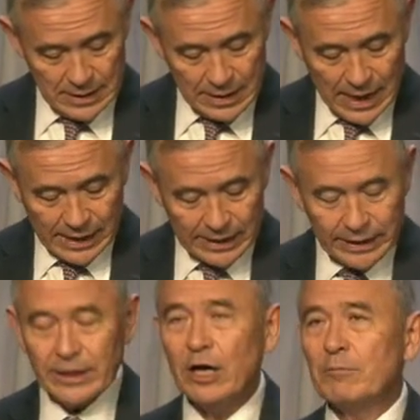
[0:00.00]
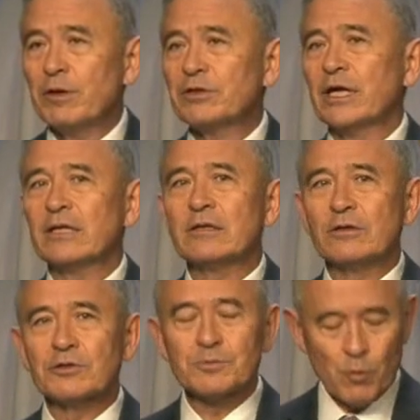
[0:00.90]
I can't help but think that
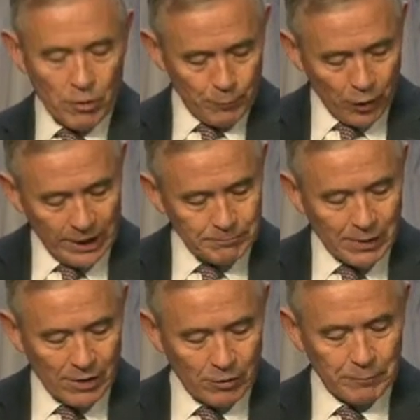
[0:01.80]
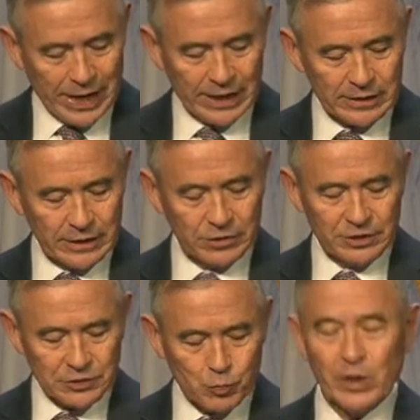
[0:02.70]
there's more brain power packed into
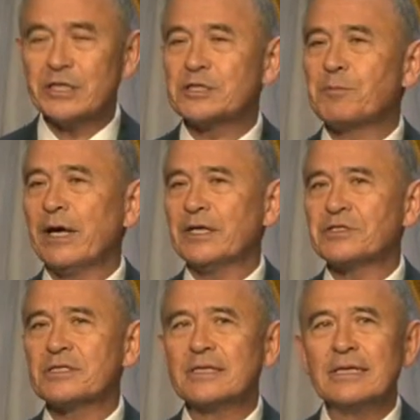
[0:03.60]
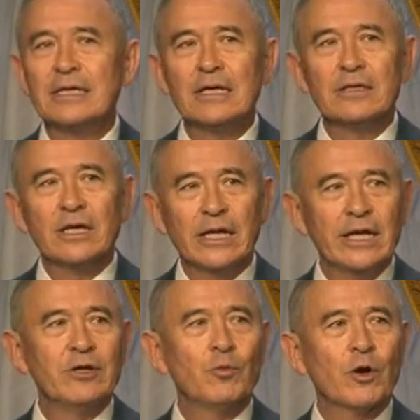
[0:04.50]
this one space than
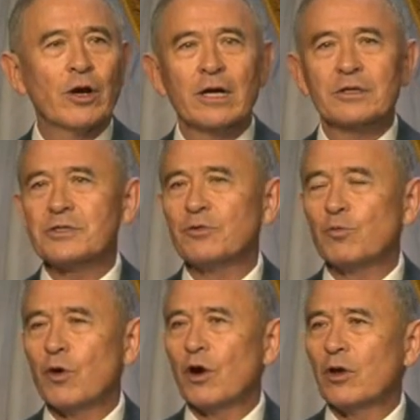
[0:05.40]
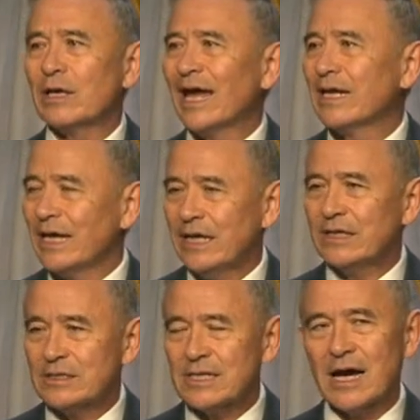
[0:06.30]
anywhere else in the world at any
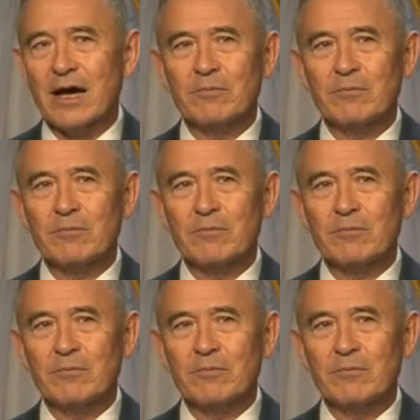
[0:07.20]
time,